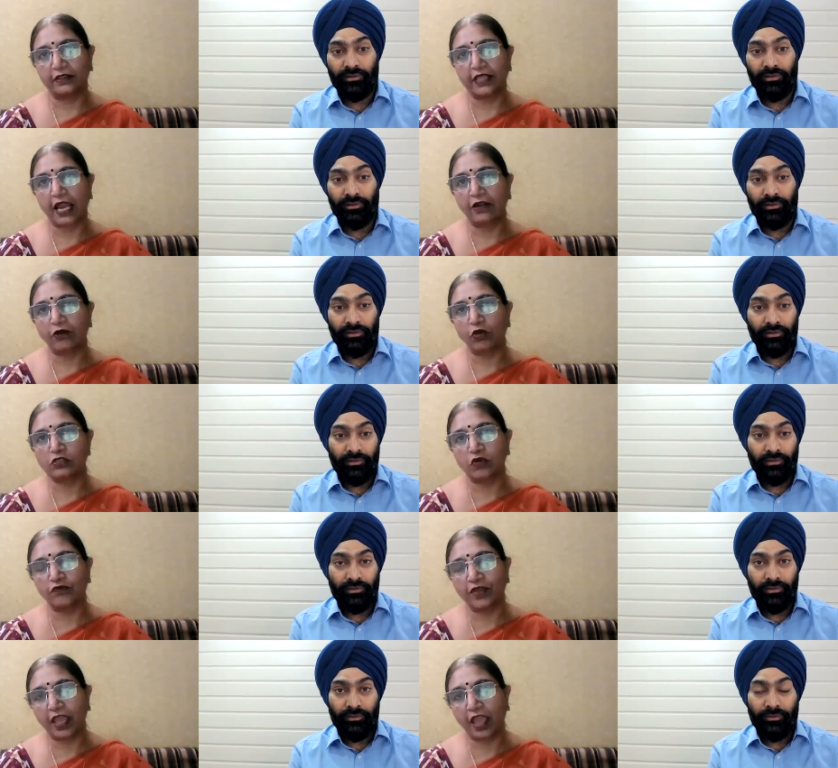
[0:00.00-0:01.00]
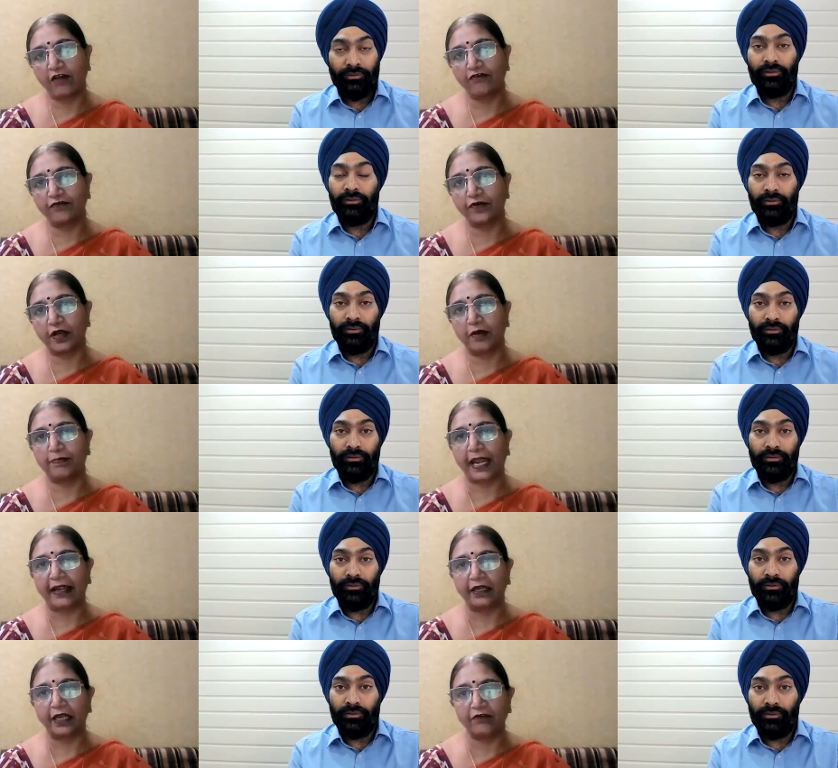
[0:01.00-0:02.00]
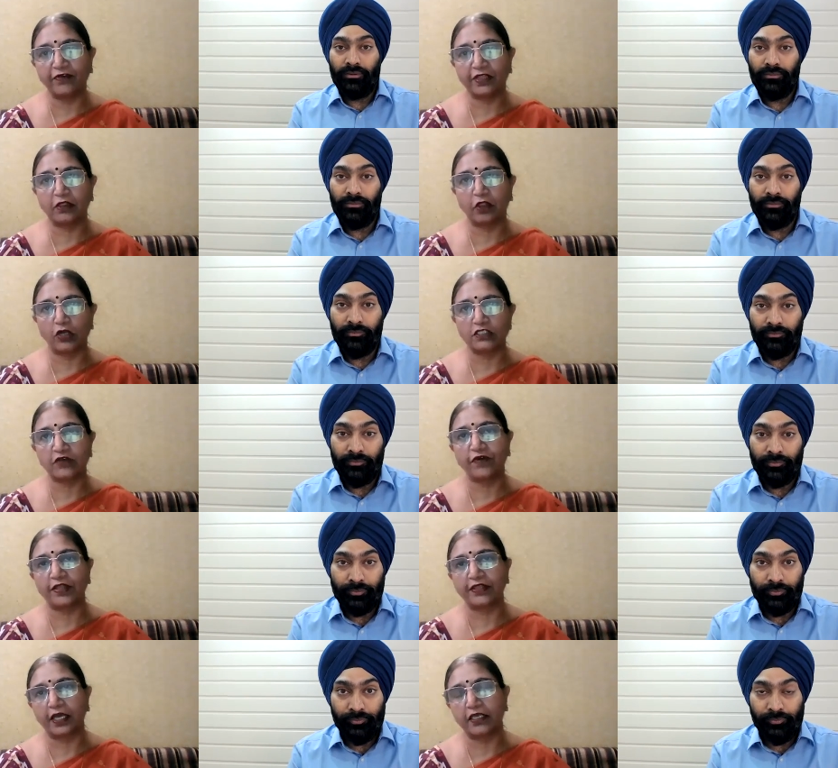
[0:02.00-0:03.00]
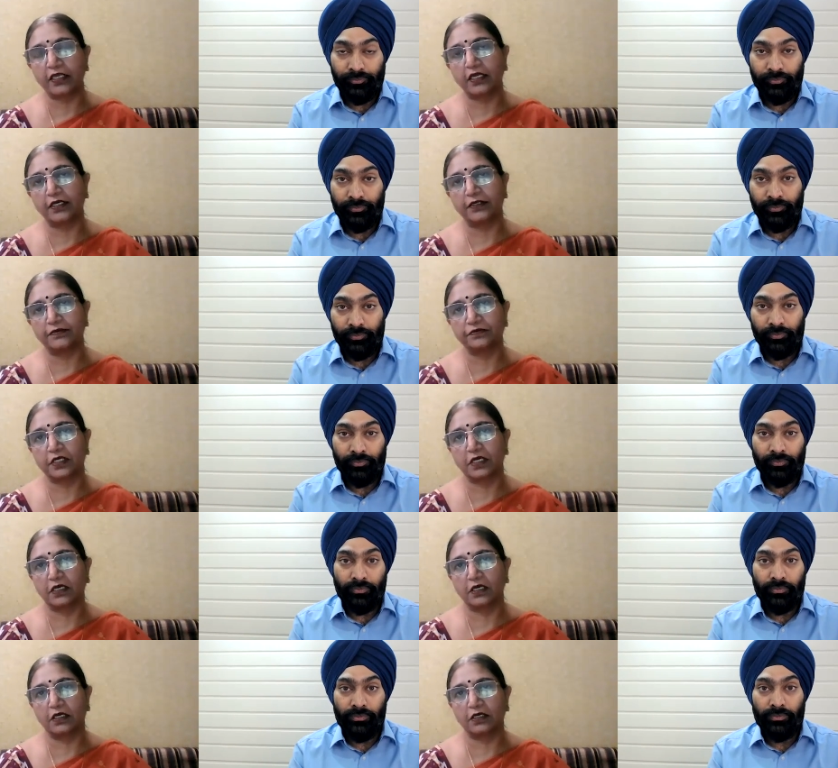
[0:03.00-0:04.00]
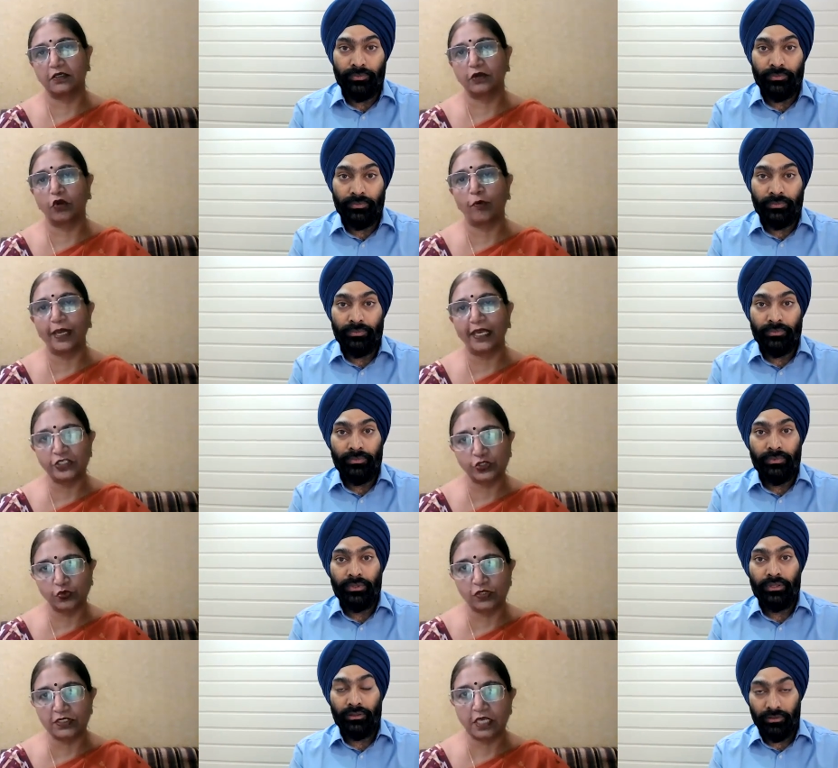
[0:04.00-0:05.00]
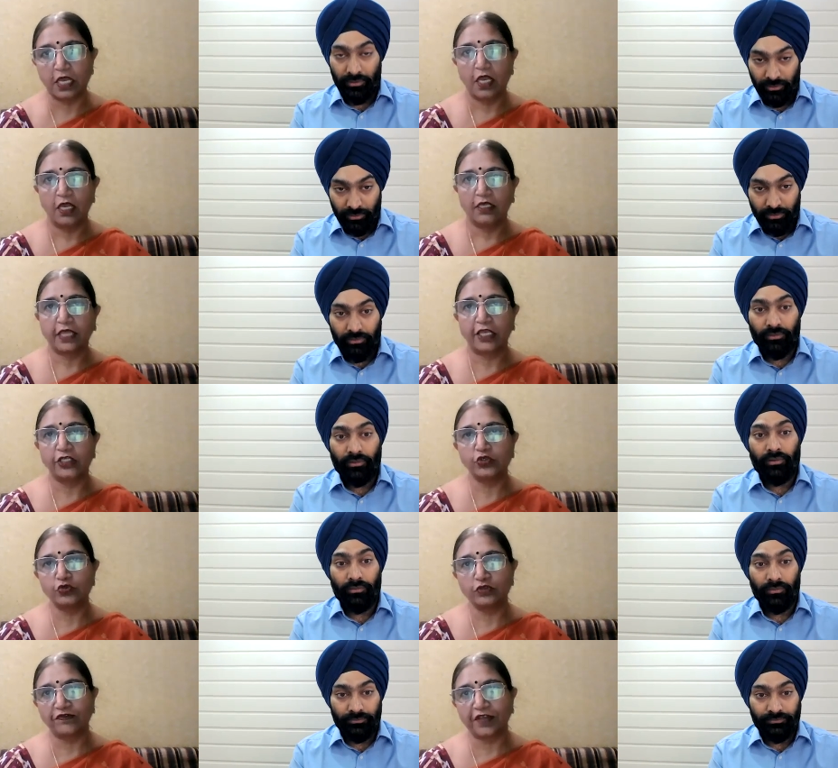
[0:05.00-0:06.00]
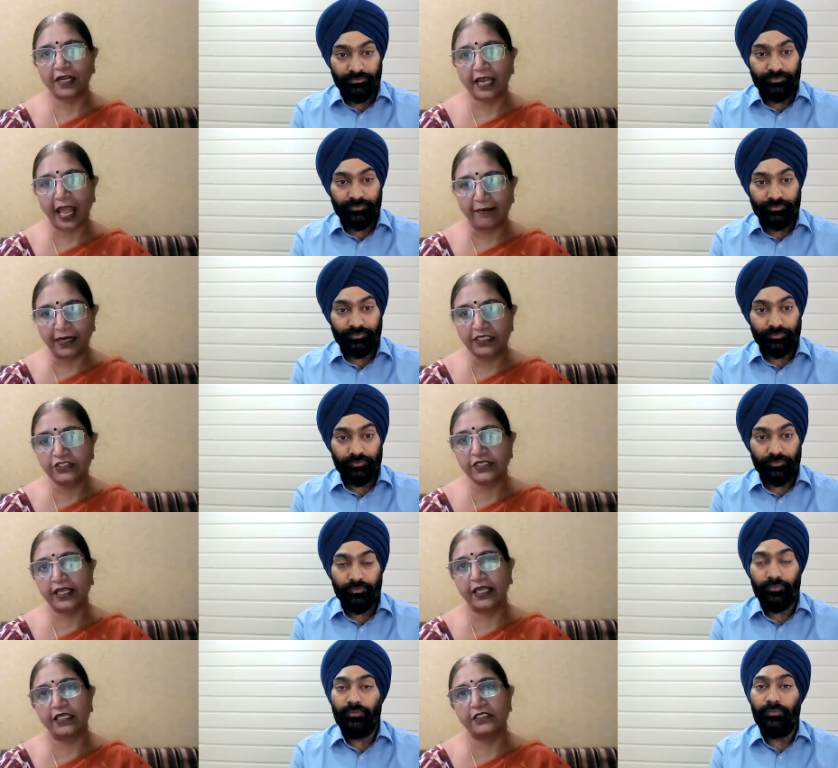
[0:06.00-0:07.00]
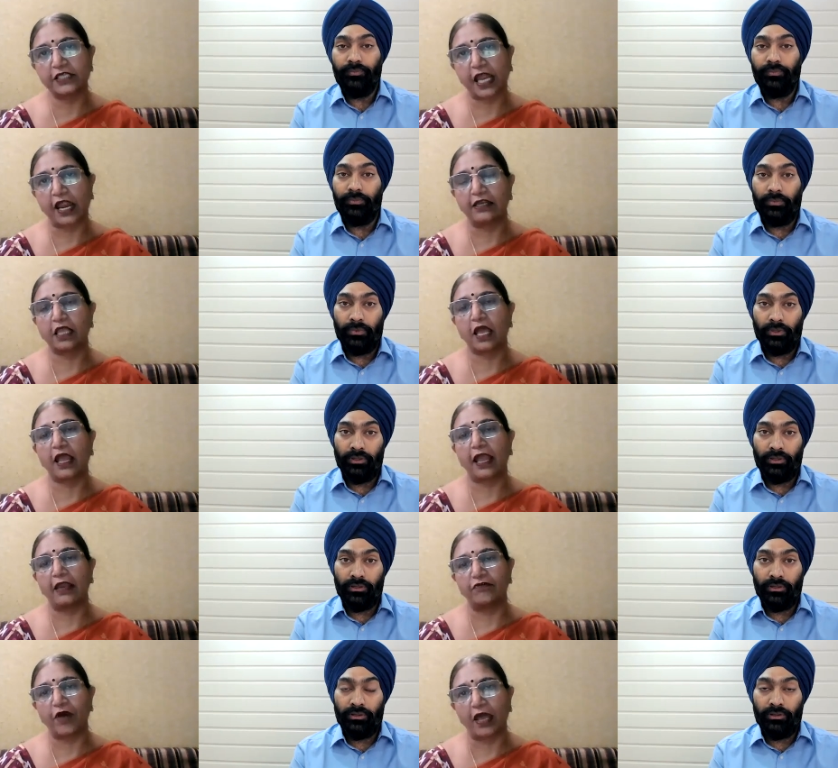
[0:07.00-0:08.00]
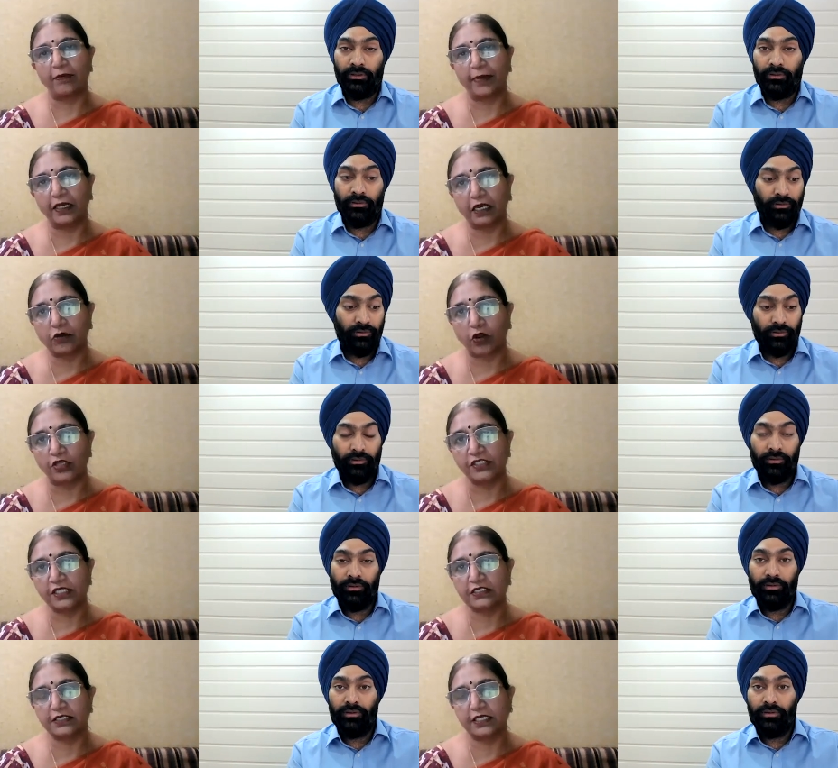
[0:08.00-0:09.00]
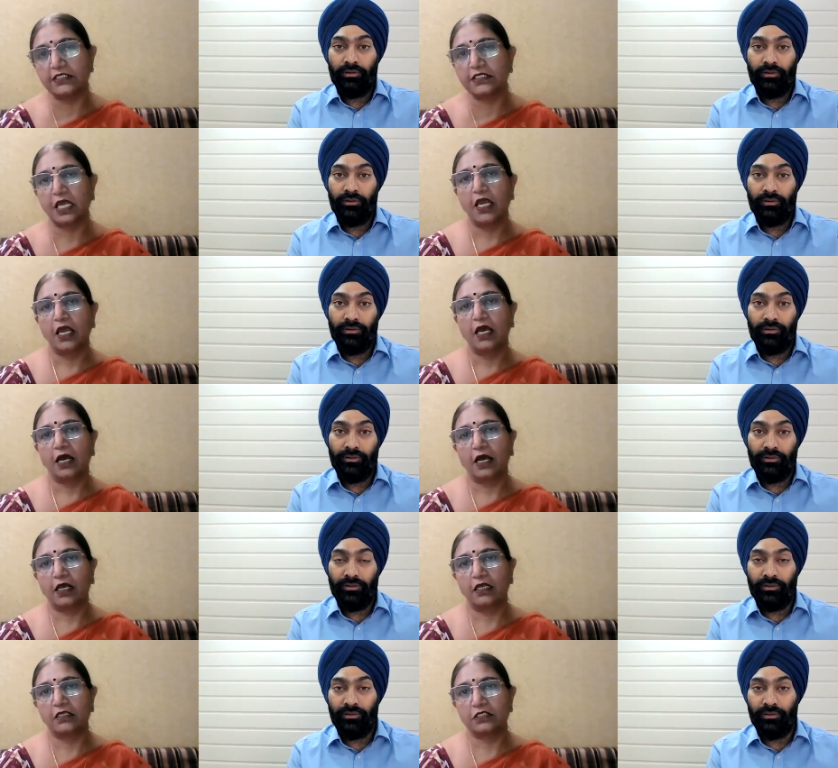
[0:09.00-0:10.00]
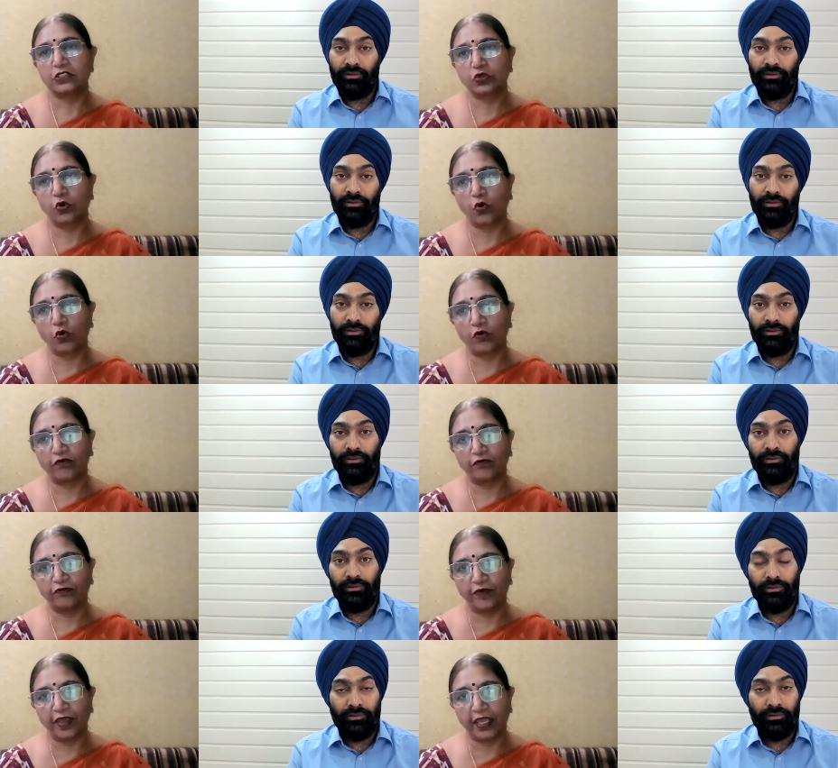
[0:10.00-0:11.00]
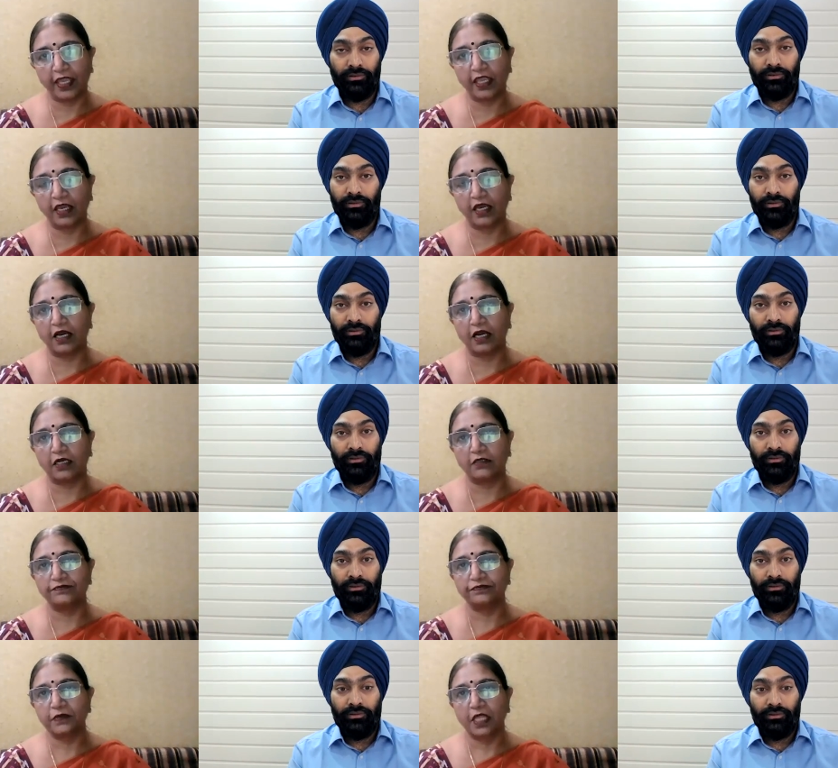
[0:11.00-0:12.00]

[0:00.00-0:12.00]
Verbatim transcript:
Speaker 1: that also we have uh, blended with lots of other um, uh, global issues, the issues of the climate change and the environmental consciousness. so we um,